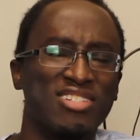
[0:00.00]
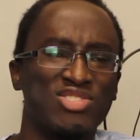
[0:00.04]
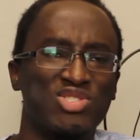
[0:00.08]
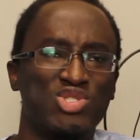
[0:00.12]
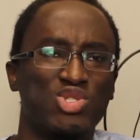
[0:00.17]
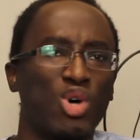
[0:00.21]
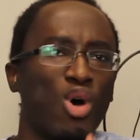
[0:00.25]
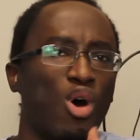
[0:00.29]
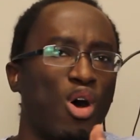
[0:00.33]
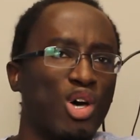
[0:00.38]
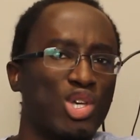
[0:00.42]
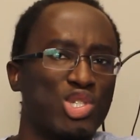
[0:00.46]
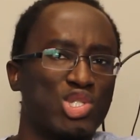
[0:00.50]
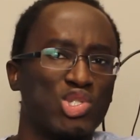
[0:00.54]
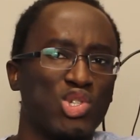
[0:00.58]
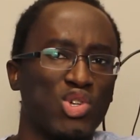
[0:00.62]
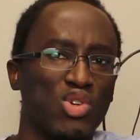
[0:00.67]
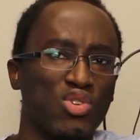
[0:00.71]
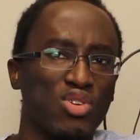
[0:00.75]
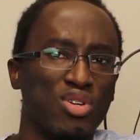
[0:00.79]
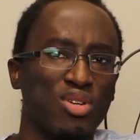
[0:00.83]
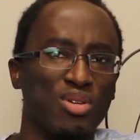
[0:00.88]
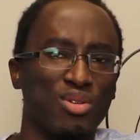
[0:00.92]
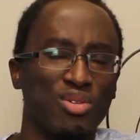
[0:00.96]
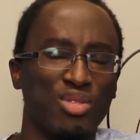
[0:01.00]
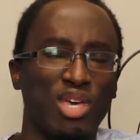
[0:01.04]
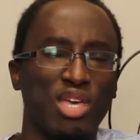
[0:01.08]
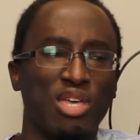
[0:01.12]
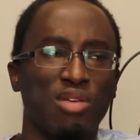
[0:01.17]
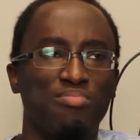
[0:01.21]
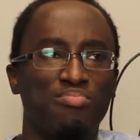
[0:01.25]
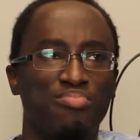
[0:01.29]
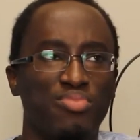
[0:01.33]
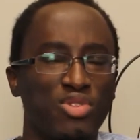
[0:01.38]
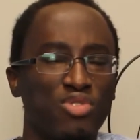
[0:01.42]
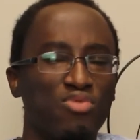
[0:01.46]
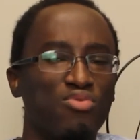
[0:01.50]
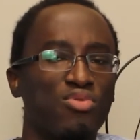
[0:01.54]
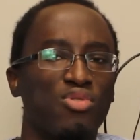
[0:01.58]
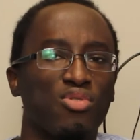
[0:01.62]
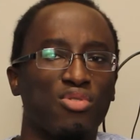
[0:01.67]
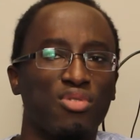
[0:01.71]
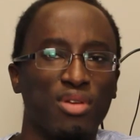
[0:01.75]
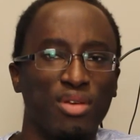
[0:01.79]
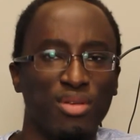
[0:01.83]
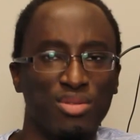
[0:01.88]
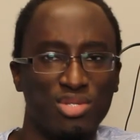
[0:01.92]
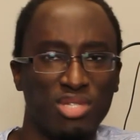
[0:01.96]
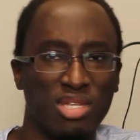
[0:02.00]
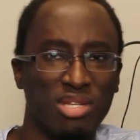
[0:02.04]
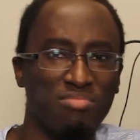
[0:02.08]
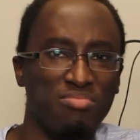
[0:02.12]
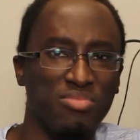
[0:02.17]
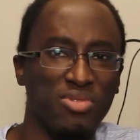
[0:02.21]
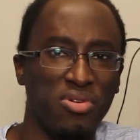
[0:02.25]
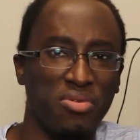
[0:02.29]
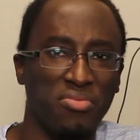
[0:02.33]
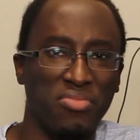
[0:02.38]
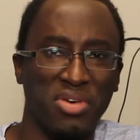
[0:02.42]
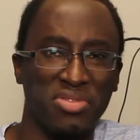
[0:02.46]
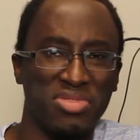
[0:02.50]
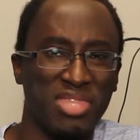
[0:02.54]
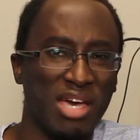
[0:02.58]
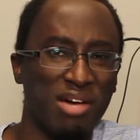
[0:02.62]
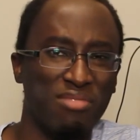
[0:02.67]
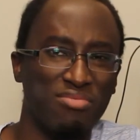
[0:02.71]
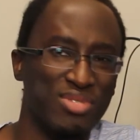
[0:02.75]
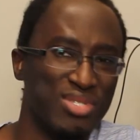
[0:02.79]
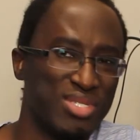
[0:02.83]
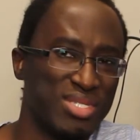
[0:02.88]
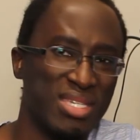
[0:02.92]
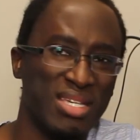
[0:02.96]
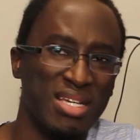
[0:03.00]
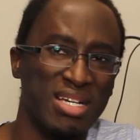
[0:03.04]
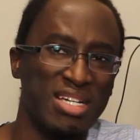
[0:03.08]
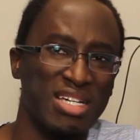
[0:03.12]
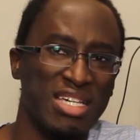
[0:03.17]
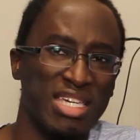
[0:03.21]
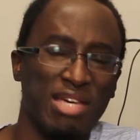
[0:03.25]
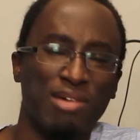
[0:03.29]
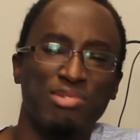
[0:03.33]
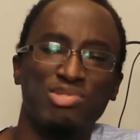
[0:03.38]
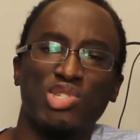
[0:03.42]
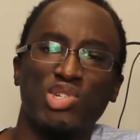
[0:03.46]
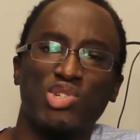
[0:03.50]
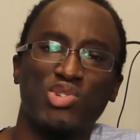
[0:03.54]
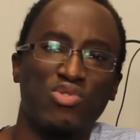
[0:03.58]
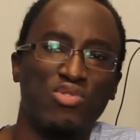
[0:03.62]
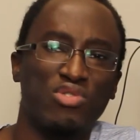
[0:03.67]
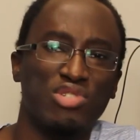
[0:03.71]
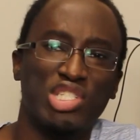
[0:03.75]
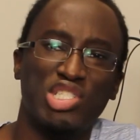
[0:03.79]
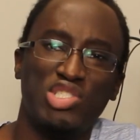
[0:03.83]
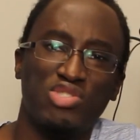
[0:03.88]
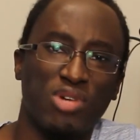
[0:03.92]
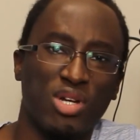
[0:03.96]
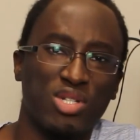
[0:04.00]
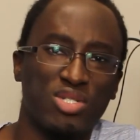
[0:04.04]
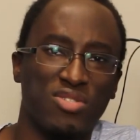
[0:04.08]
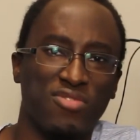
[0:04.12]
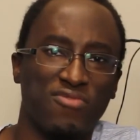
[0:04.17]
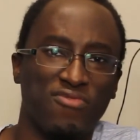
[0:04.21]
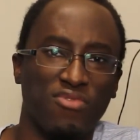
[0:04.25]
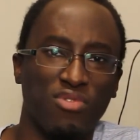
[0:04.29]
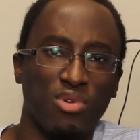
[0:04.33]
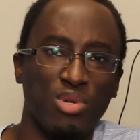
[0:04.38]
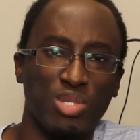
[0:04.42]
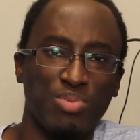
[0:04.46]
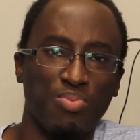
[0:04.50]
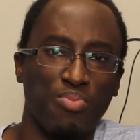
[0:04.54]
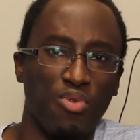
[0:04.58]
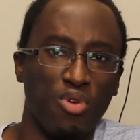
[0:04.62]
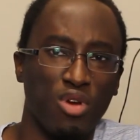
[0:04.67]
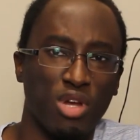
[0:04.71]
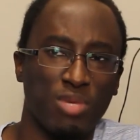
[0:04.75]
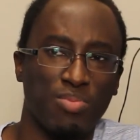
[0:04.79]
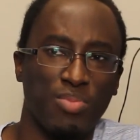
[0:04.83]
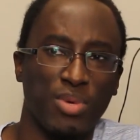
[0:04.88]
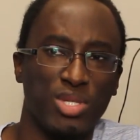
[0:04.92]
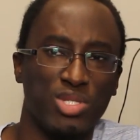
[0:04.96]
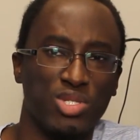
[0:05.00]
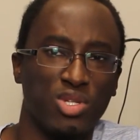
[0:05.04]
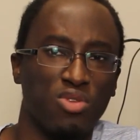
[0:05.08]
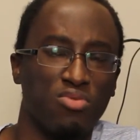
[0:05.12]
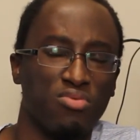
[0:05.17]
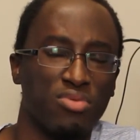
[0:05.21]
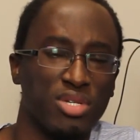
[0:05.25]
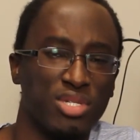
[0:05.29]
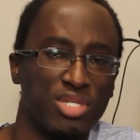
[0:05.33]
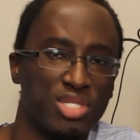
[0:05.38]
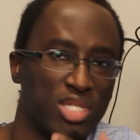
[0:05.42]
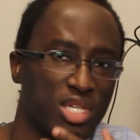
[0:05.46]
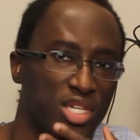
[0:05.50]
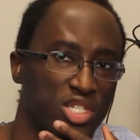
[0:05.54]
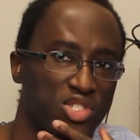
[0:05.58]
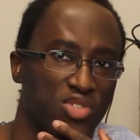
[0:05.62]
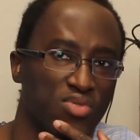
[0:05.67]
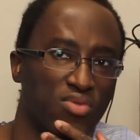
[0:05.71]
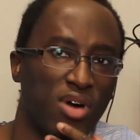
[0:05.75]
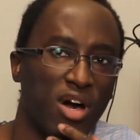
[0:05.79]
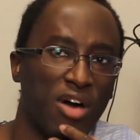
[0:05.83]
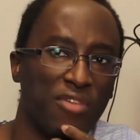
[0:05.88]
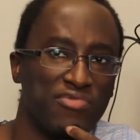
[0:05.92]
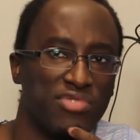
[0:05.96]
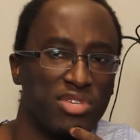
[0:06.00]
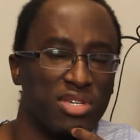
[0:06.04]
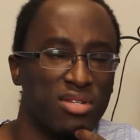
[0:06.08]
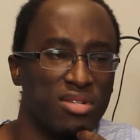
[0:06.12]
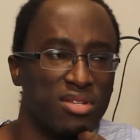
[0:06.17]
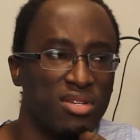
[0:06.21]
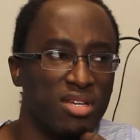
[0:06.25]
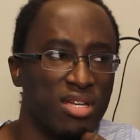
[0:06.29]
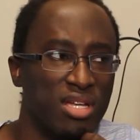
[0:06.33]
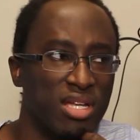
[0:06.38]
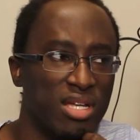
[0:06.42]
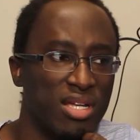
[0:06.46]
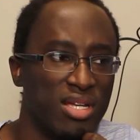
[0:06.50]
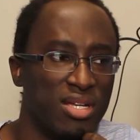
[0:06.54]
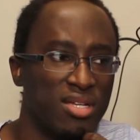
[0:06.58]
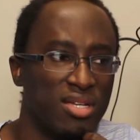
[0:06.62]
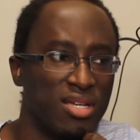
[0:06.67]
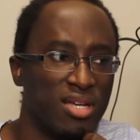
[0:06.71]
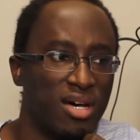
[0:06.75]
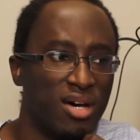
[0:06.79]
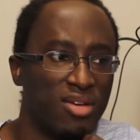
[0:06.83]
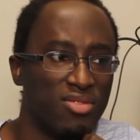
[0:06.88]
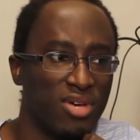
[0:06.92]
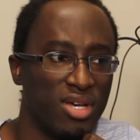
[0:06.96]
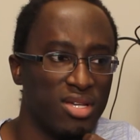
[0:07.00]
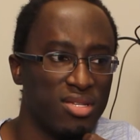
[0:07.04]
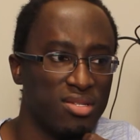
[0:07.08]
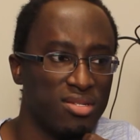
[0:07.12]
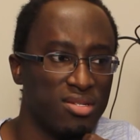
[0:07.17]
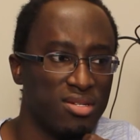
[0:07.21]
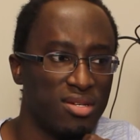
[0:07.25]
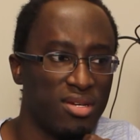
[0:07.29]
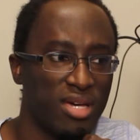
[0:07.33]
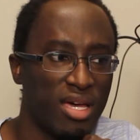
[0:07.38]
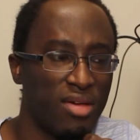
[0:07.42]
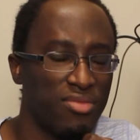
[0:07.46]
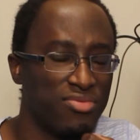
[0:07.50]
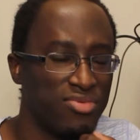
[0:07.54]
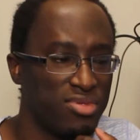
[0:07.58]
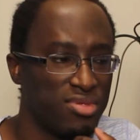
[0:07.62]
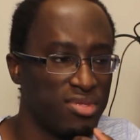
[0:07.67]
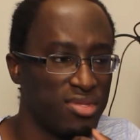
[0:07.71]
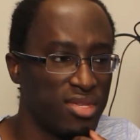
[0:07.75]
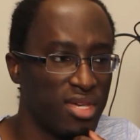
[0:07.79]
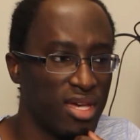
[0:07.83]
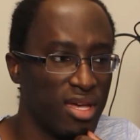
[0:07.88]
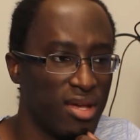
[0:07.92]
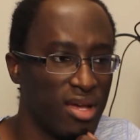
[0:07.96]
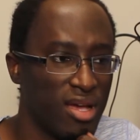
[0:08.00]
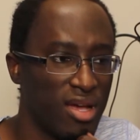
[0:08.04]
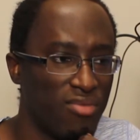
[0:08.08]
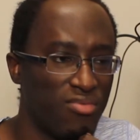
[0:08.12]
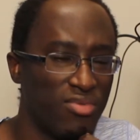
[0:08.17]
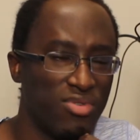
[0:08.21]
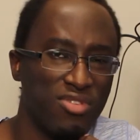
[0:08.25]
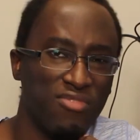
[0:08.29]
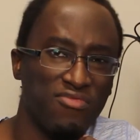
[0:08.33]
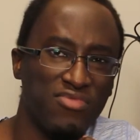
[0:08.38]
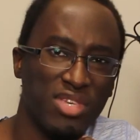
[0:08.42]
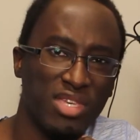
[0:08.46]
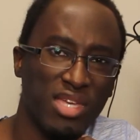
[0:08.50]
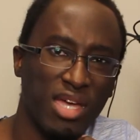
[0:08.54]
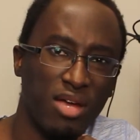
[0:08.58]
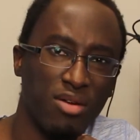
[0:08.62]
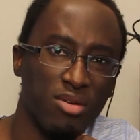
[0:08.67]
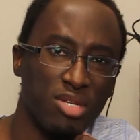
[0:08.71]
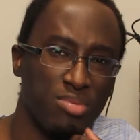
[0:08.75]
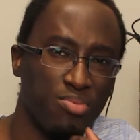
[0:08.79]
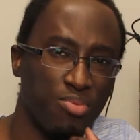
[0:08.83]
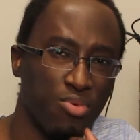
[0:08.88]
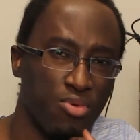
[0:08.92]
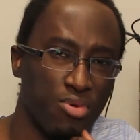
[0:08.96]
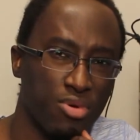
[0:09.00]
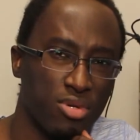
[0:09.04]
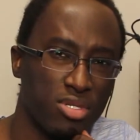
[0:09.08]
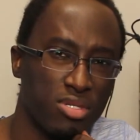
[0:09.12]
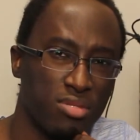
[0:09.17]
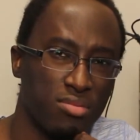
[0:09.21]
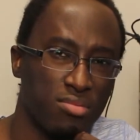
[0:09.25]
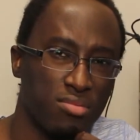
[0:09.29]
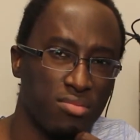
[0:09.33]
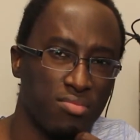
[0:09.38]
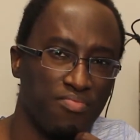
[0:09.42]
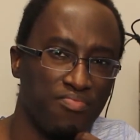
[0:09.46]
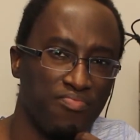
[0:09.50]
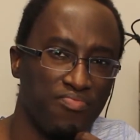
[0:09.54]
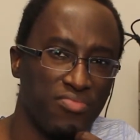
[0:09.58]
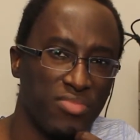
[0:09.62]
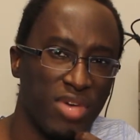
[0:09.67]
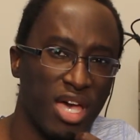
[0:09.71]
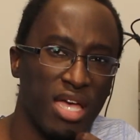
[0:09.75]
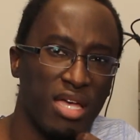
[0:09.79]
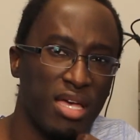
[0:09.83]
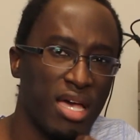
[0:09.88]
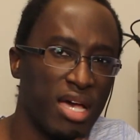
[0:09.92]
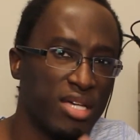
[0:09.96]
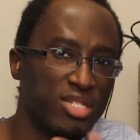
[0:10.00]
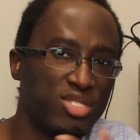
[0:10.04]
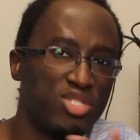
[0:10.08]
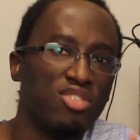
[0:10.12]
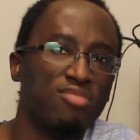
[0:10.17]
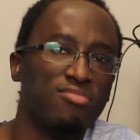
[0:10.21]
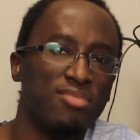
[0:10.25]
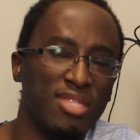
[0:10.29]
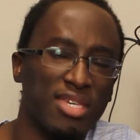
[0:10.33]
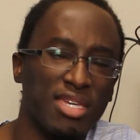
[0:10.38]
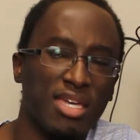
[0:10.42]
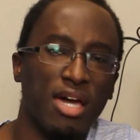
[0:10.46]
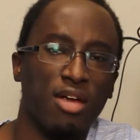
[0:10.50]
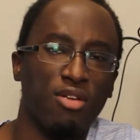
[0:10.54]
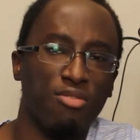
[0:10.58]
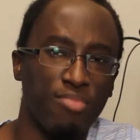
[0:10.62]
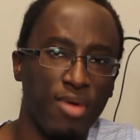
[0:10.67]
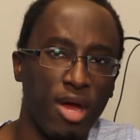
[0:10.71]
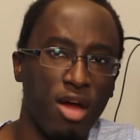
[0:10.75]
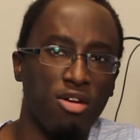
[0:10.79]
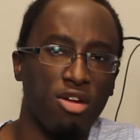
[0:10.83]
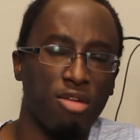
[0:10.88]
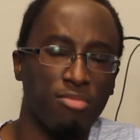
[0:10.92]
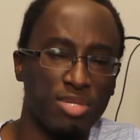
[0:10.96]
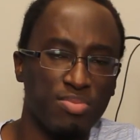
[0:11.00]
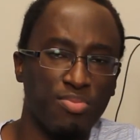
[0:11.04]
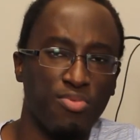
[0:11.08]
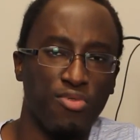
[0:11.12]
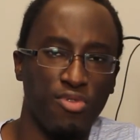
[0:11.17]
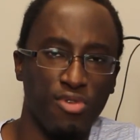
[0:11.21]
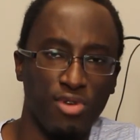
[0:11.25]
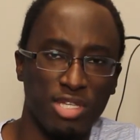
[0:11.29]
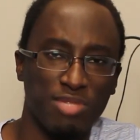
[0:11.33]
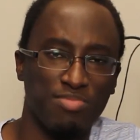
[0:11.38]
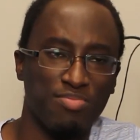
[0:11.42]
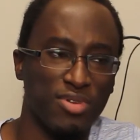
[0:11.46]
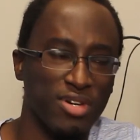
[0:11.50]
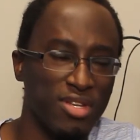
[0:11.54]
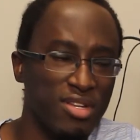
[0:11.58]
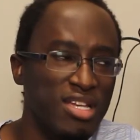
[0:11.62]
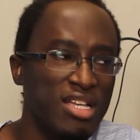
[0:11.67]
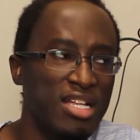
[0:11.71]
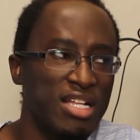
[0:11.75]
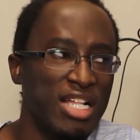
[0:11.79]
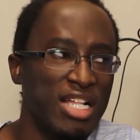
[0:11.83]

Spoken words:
tossed her, or they blew her into the moon. Like, it was a cool destruction for a Spork beast you don't really see too often. I wonder if they got her Sporks. I assume that they got her power up Sporks, but